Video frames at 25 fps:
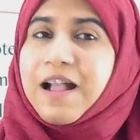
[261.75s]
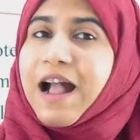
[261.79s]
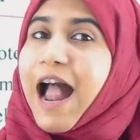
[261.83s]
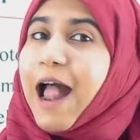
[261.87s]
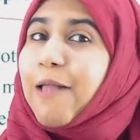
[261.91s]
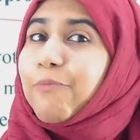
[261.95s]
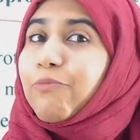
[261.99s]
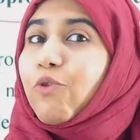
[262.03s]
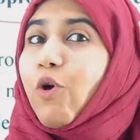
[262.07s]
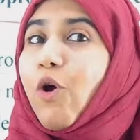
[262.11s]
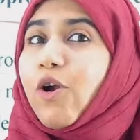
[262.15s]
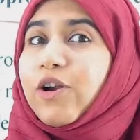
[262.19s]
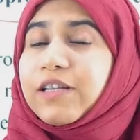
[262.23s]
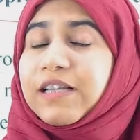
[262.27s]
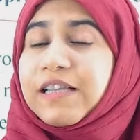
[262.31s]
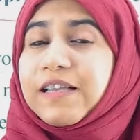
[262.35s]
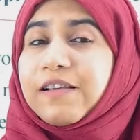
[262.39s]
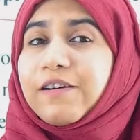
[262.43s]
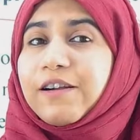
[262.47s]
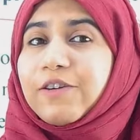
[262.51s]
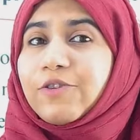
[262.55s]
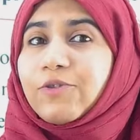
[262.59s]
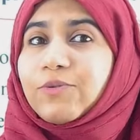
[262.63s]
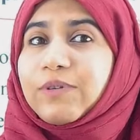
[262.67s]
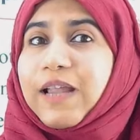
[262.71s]
I'm not
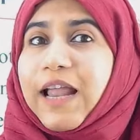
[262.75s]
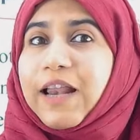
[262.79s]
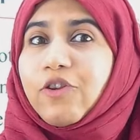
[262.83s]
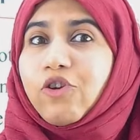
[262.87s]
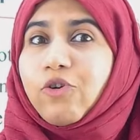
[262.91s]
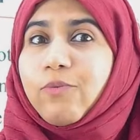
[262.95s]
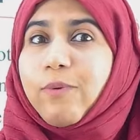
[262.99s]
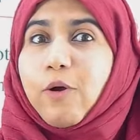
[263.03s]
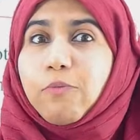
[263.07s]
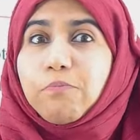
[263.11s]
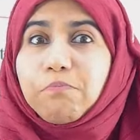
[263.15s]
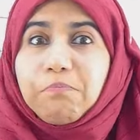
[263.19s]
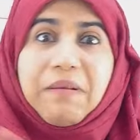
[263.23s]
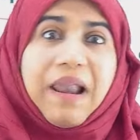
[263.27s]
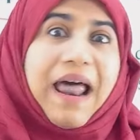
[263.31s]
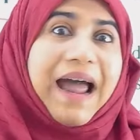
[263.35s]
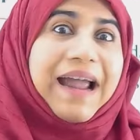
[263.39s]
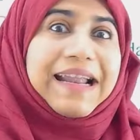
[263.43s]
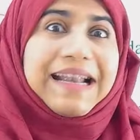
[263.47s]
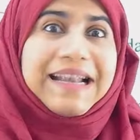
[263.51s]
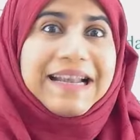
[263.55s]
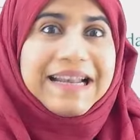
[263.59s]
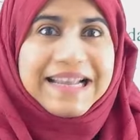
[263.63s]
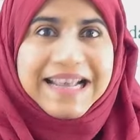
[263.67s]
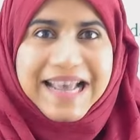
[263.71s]
here to tell you about
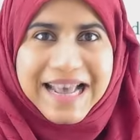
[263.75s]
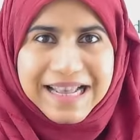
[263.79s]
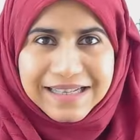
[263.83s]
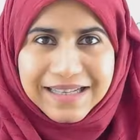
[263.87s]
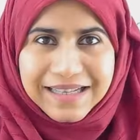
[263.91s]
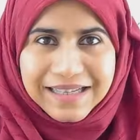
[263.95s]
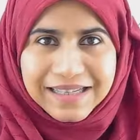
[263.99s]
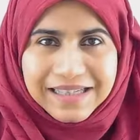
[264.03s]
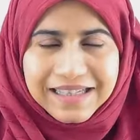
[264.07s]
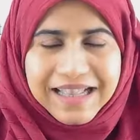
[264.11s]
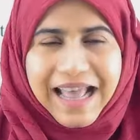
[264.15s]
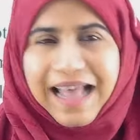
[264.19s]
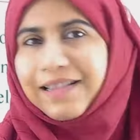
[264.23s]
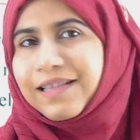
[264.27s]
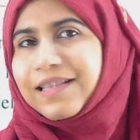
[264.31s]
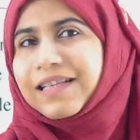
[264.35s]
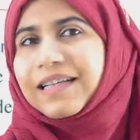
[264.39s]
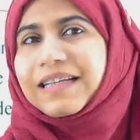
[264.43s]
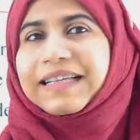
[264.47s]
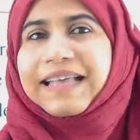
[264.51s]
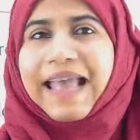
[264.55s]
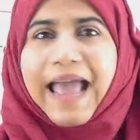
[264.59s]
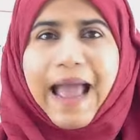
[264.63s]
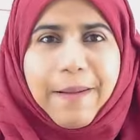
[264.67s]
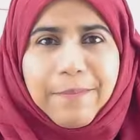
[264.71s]
blind guesses. That's
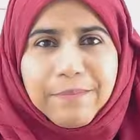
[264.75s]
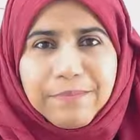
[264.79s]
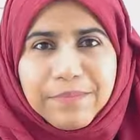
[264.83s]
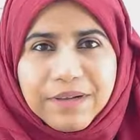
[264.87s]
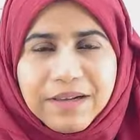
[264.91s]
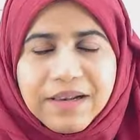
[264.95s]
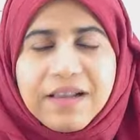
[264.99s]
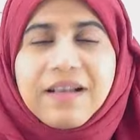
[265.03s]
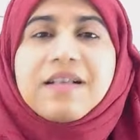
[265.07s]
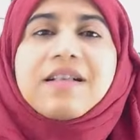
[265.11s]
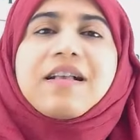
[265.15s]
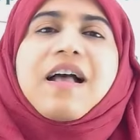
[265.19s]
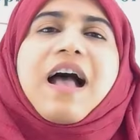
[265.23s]
a gamble.